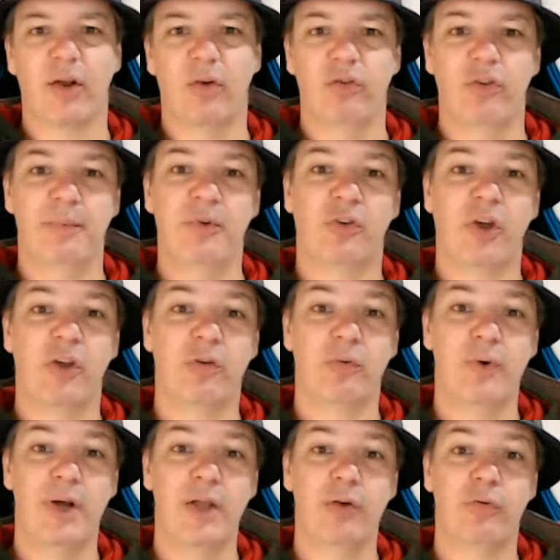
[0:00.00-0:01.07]
She's been showing some
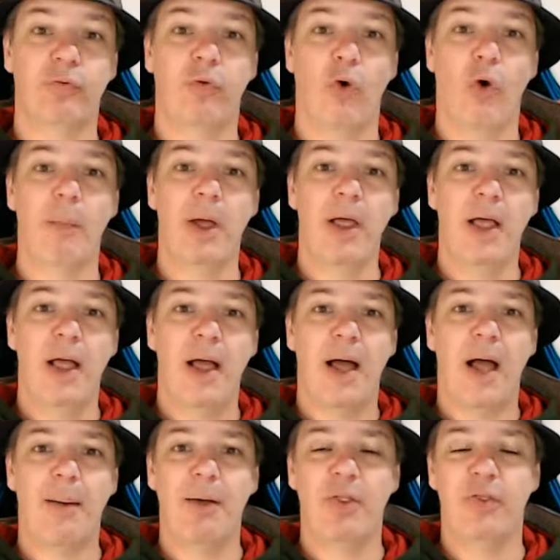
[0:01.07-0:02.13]
really good form
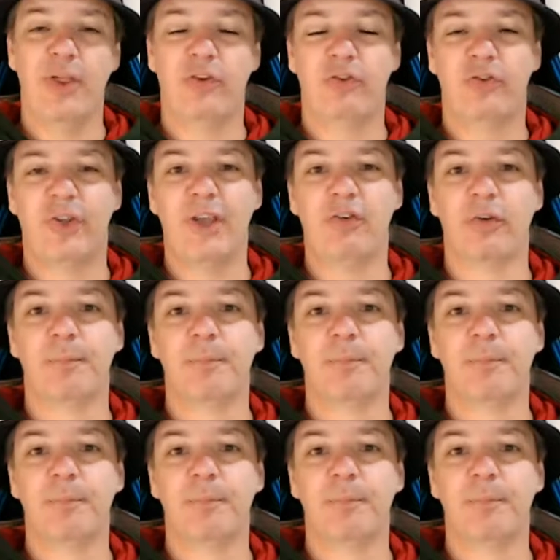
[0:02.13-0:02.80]
this season,